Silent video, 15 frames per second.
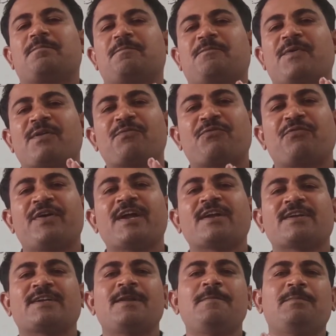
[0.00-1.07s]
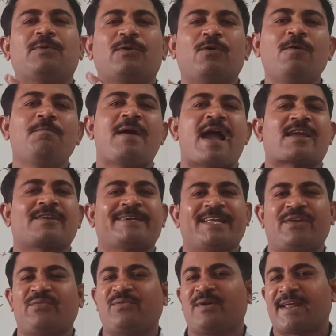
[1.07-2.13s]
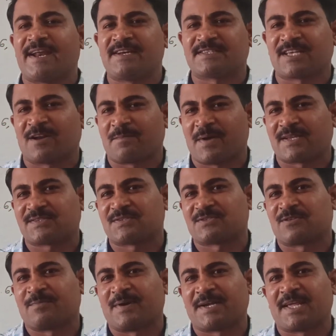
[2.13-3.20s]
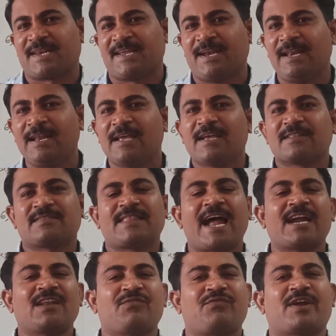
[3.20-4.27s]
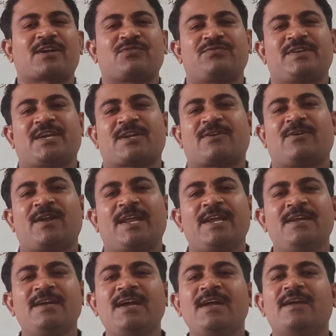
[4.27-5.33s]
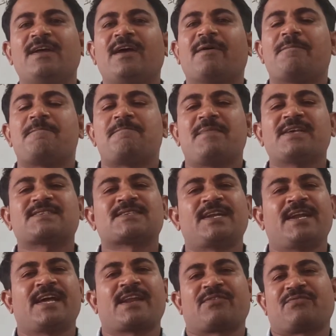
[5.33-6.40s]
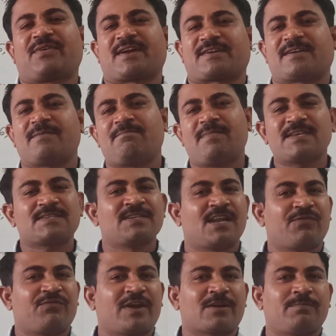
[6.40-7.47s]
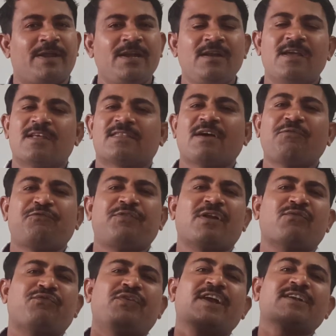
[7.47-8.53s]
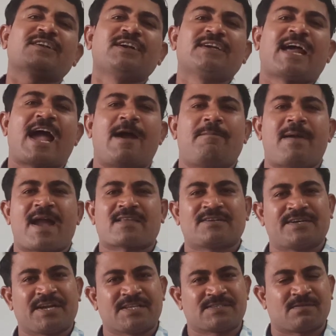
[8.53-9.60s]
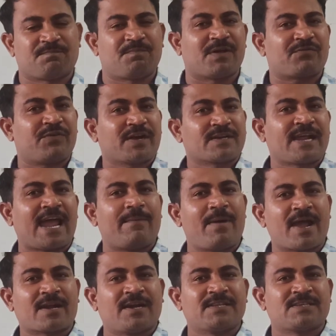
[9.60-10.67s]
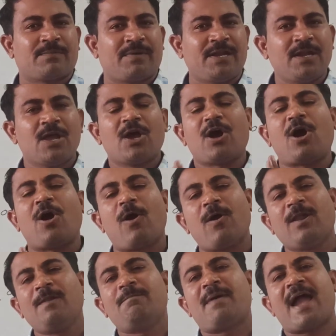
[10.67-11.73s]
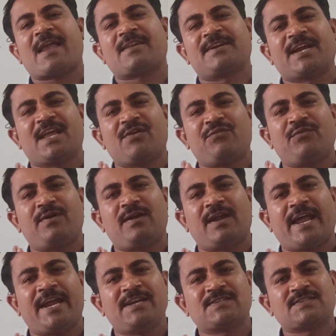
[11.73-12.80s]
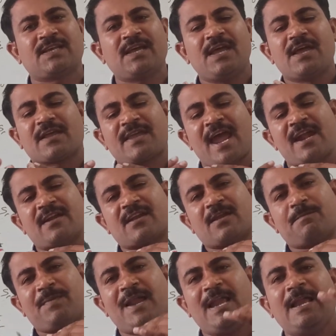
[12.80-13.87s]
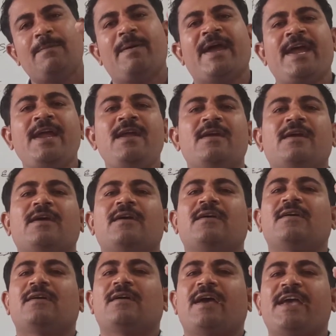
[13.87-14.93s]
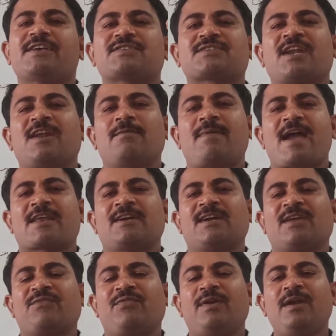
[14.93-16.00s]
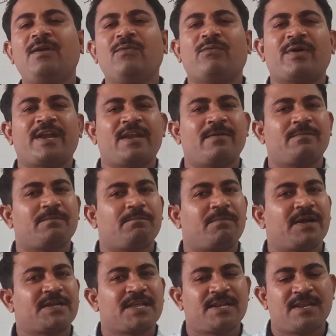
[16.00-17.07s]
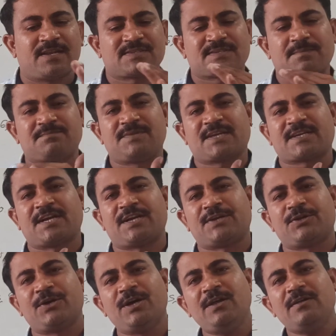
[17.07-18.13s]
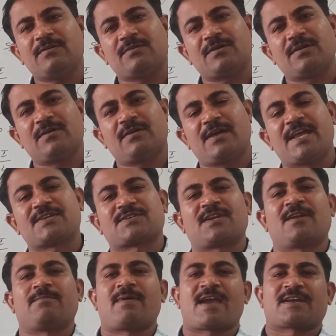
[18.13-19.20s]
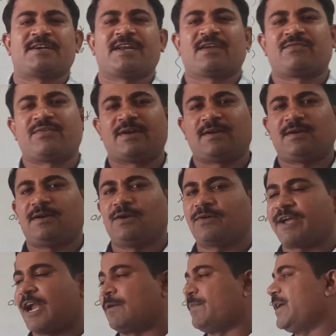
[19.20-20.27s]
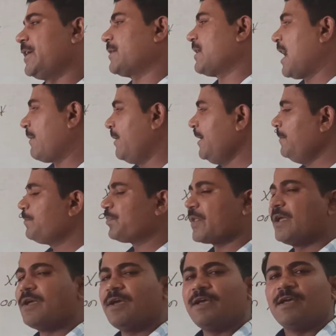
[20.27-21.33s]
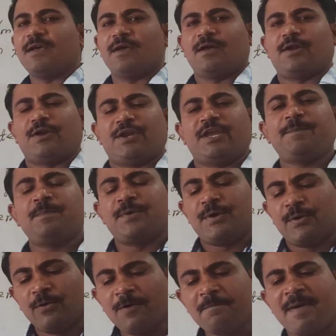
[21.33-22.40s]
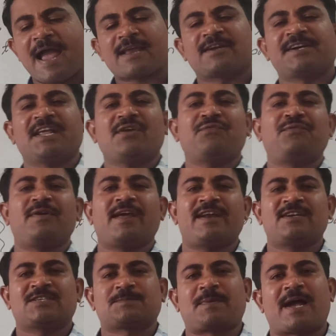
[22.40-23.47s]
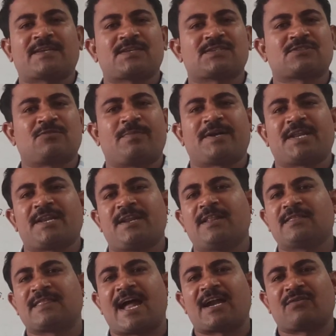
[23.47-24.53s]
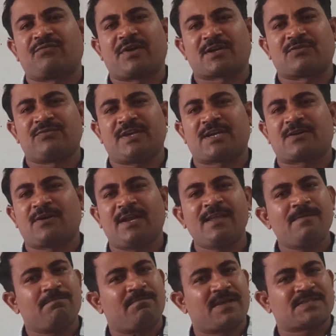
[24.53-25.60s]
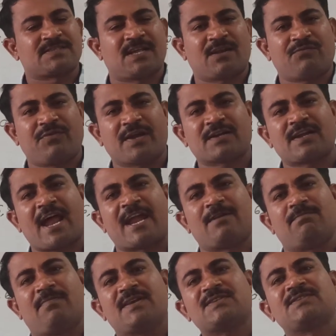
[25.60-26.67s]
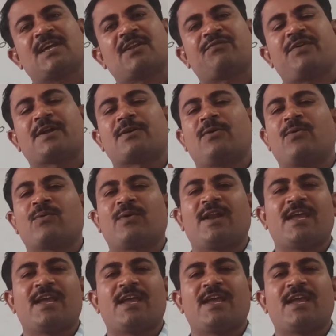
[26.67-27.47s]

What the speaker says: perfect no magnetic field lines are passes through material, that effect we are calling Meissner effect. Meissner effect means the perfect diamagnetism. Perfect diamagnetism means all magnetic field lines can repel by external magnetic field when a material subjected to external magnetic field. Look at here. I mean, if no magnetic field lines passes through material, that effect we are calling Meissner effect, and Meissner effect only